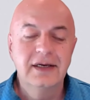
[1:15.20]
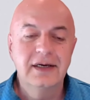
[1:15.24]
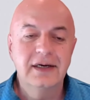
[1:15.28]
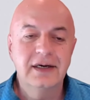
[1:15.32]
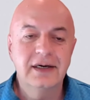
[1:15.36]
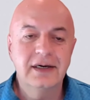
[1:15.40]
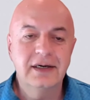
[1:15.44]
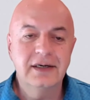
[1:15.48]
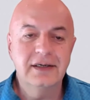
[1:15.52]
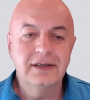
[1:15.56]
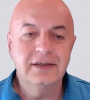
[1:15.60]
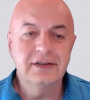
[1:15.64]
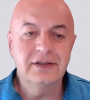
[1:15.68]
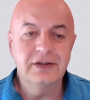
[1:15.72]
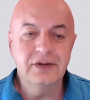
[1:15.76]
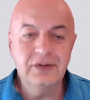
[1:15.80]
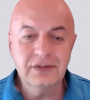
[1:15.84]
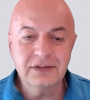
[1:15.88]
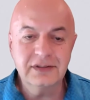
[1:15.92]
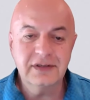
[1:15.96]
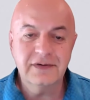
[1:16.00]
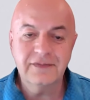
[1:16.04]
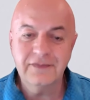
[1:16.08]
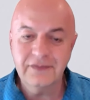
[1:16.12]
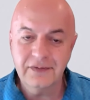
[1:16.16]

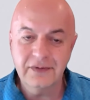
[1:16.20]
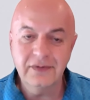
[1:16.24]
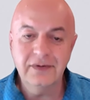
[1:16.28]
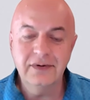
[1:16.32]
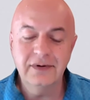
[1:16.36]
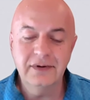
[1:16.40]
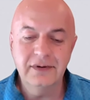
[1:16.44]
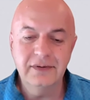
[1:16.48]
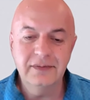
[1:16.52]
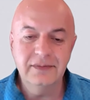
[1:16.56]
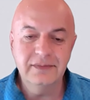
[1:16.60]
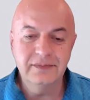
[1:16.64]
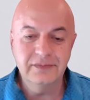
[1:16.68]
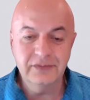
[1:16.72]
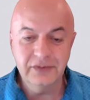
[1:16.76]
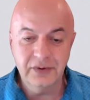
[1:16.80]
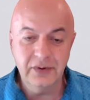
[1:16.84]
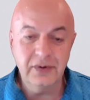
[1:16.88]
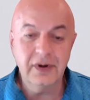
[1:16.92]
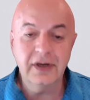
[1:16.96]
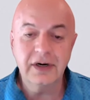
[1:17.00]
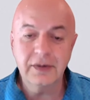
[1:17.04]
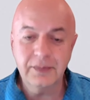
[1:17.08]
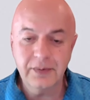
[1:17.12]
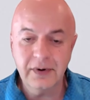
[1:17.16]
use it for
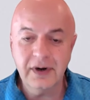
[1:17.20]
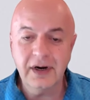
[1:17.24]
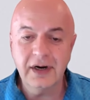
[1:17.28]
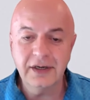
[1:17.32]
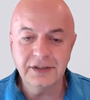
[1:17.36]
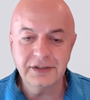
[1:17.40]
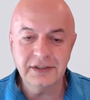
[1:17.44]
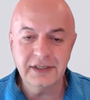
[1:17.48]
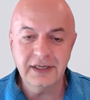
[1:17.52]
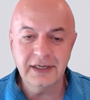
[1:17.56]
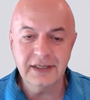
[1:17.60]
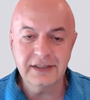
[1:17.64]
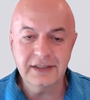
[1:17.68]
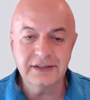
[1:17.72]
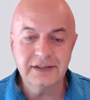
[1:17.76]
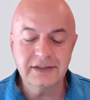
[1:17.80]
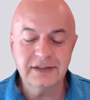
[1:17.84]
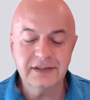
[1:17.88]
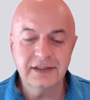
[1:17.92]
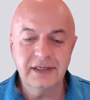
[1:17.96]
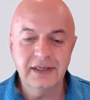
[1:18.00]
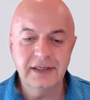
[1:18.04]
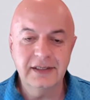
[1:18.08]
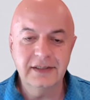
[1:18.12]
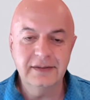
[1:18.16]
your other
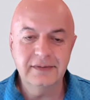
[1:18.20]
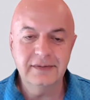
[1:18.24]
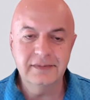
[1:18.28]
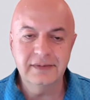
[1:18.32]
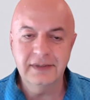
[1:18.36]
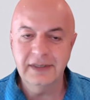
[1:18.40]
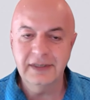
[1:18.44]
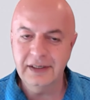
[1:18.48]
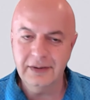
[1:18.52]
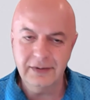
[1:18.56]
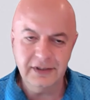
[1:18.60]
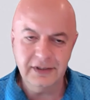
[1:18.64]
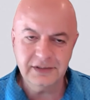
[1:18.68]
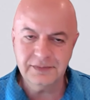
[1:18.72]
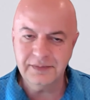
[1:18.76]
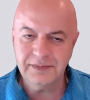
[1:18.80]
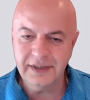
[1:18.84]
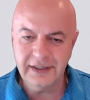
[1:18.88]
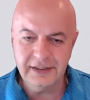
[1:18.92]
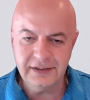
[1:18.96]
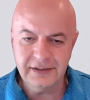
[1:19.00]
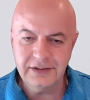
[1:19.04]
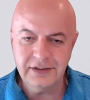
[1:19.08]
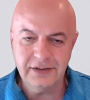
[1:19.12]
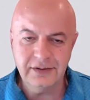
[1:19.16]
projects, and I'll
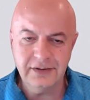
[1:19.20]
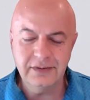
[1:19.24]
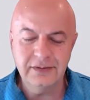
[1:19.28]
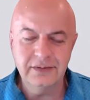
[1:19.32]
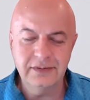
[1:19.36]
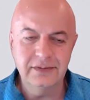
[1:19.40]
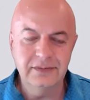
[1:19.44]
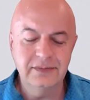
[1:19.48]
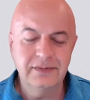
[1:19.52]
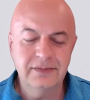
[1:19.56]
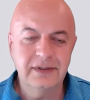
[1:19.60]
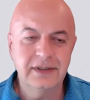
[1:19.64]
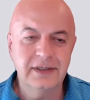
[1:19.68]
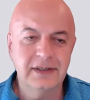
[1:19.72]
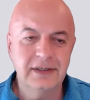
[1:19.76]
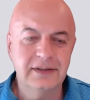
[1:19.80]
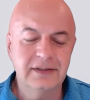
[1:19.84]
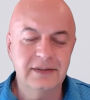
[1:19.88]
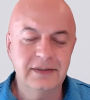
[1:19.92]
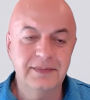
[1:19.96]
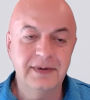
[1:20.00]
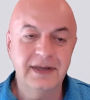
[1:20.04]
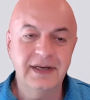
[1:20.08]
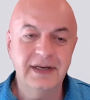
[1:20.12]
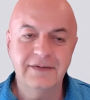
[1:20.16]
explain to you
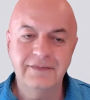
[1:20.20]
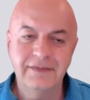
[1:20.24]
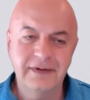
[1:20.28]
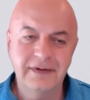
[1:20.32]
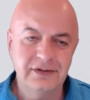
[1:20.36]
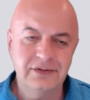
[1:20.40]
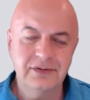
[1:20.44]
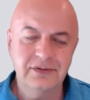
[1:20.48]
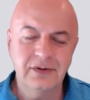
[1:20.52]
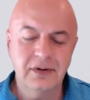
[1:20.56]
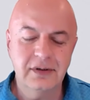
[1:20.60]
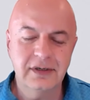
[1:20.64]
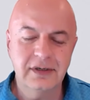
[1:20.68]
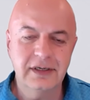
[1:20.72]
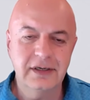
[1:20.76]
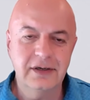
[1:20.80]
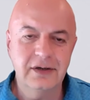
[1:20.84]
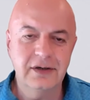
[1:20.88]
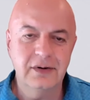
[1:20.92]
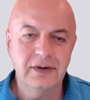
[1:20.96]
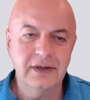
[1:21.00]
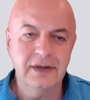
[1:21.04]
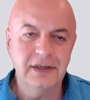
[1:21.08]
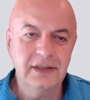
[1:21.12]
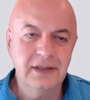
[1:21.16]
the benefits. You already
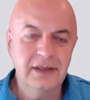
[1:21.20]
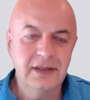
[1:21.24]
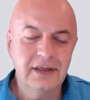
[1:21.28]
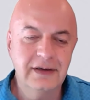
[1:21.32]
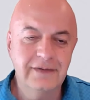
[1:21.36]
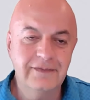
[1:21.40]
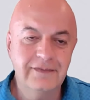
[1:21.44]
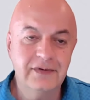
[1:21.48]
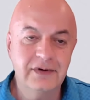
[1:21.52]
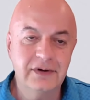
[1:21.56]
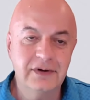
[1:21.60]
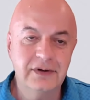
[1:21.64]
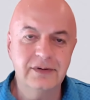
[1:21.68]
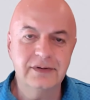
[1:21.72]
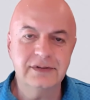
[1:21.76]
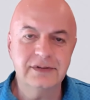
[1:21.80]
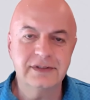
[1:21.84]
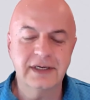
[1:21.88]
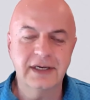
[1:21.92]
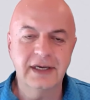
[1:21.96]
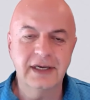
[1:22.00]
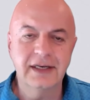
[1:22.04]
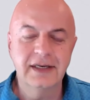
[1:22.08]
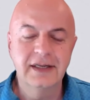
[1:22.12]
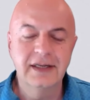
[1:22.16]
know it if you're
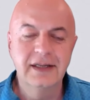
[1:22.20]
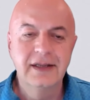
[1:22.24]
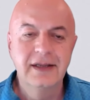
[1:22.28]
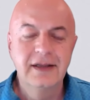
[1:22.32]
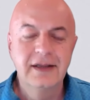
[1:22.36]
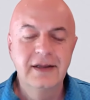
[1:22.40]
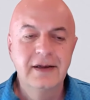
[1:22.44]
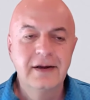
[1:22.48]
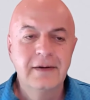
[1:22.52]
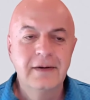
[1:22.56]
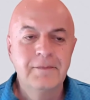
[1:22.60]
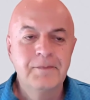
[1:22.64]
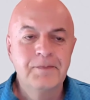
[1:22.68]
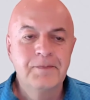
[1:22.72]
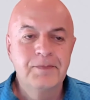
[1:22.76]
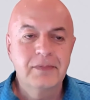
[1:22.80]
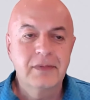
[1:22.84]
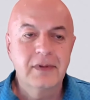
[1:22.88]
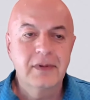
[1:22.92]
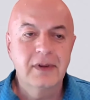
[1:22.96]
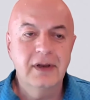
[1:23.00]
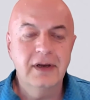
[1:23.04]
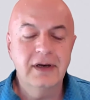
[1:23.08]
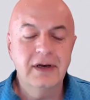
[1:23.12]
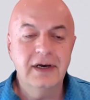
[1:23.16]
using it.
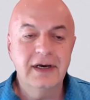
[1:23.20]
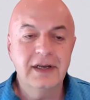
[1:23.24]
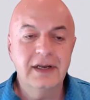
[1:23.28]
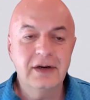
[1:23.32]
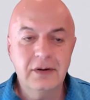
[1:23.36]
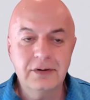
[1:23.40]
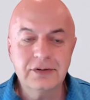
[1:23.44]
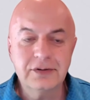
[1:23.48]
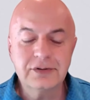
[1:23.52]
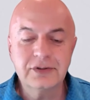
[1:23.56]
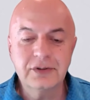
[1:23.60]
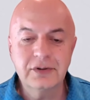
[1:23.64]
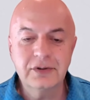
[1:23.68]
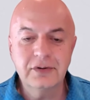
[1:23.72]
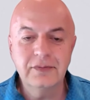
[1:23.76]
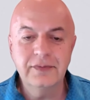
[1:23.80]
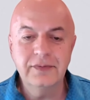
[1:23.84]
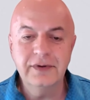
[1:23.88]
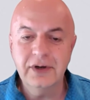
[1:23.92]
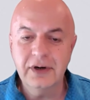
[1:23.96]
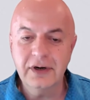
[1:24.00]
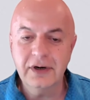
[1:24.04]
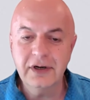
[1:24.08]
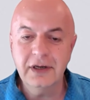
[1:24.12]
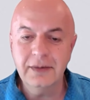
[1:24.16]
And also,
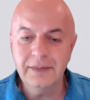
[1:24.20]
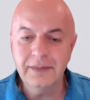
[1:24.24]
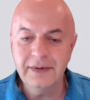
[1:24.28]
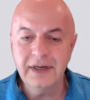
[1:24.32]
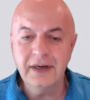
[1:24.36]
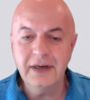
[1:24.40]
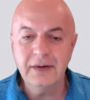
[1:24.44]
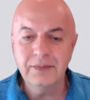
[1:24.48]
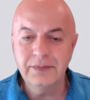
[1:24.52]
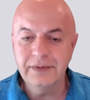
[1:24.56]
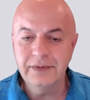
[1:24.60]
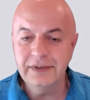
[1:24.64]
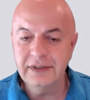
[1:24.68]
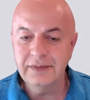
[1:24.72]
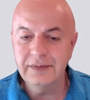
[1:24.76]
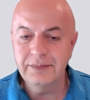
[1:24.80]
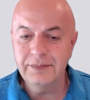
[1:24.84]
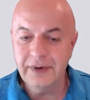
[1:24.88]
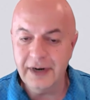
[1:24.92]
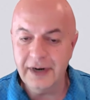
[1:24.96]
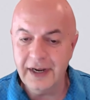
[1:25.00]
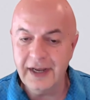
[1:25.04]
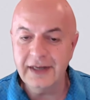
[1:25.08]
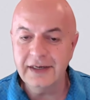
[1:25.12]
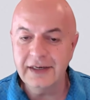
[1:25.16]
we are coming up with a
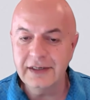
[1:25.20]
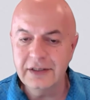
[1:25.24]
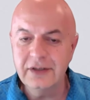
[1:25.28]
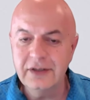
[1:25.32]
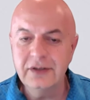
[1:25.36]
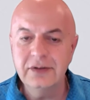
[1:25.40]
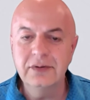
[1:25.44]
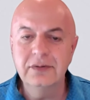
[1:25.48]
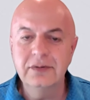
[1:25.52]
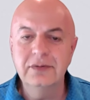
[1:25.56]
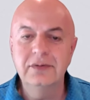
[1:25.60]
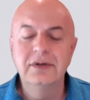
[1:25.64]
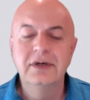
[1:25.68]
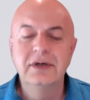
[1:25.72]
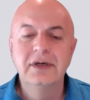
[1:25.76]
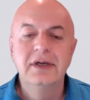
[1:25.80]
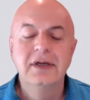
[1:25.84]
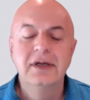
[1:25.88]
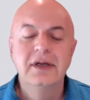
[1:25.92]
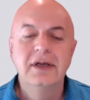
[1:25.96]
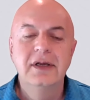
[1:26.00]
brand new